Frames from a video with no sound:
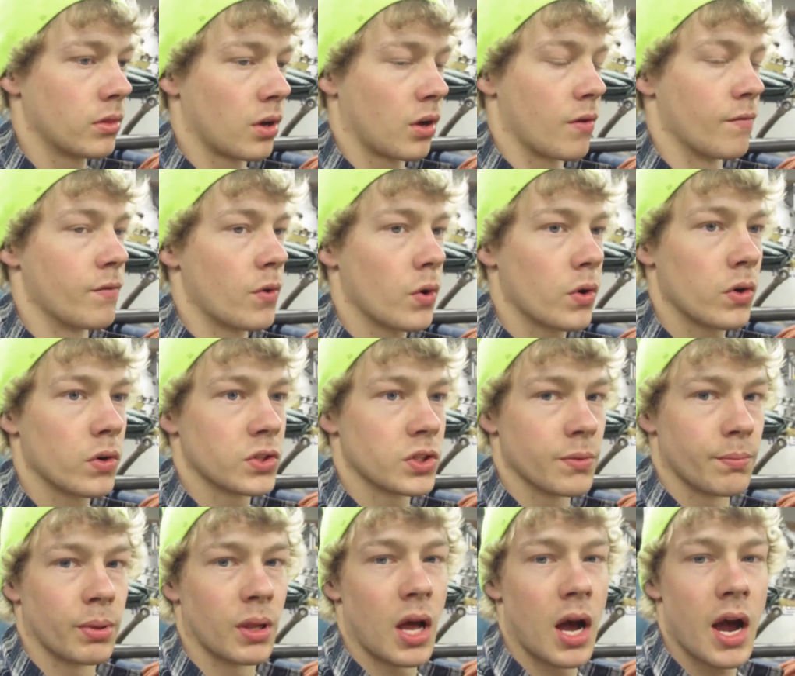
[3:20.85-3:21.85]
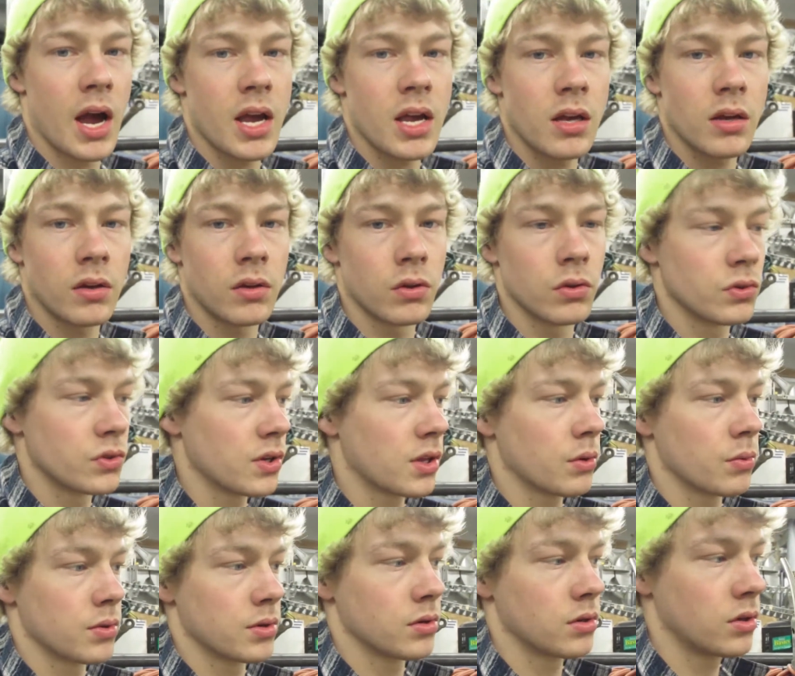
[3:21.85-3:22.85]
converter supply.
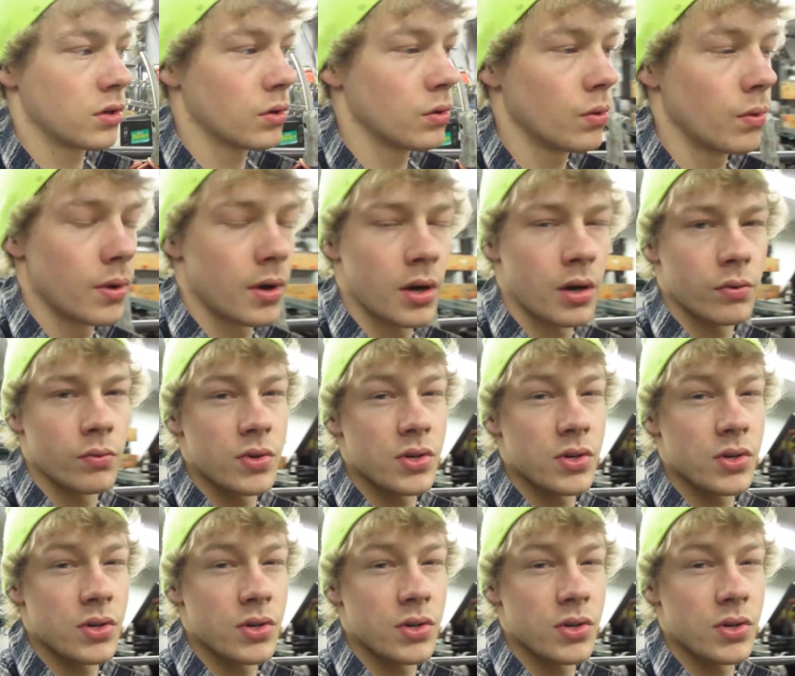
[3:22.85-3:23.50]
Usually you